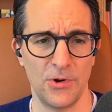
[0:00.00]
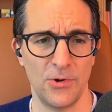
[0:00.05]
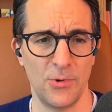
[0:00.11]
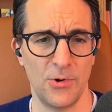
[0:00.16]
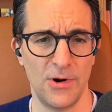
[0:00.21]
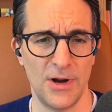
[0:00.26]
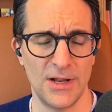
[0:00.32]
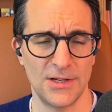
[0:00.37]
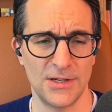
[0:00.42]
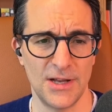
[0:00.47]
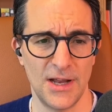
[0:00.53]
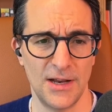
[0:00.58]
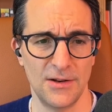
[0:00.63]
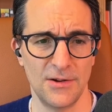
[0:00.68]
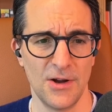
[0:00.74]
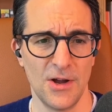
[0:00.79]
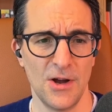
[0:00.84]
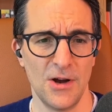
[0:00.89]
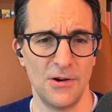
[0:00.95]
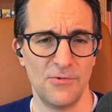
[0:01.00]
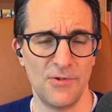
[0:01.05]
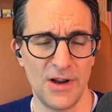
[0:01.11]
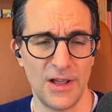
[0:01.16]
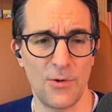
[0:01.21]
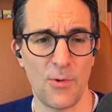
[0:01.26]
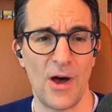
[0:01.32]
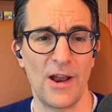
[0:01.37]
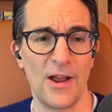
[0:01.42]
who are eating
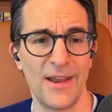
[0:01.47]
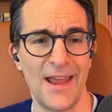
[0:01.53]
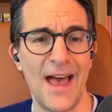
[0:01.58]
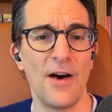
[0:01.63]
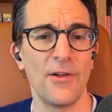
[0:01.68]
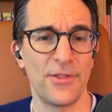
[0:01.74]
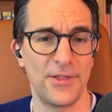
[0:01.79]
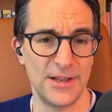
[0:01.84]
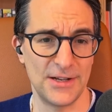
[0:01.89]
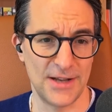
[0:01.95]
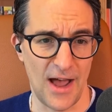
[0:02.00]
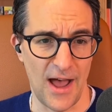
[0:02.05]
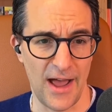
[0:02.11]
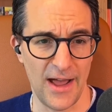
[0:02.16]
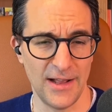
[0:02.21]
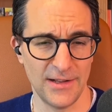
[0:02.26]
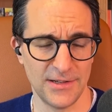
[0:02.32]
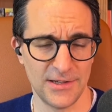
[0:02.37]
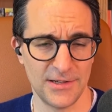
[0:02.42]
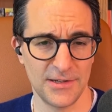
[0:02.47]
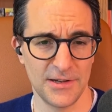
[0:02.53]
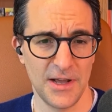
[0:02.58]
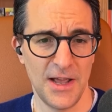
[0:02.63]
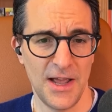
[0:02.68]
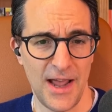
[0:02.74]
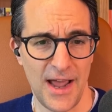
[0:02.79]
really quite unhealthy diets.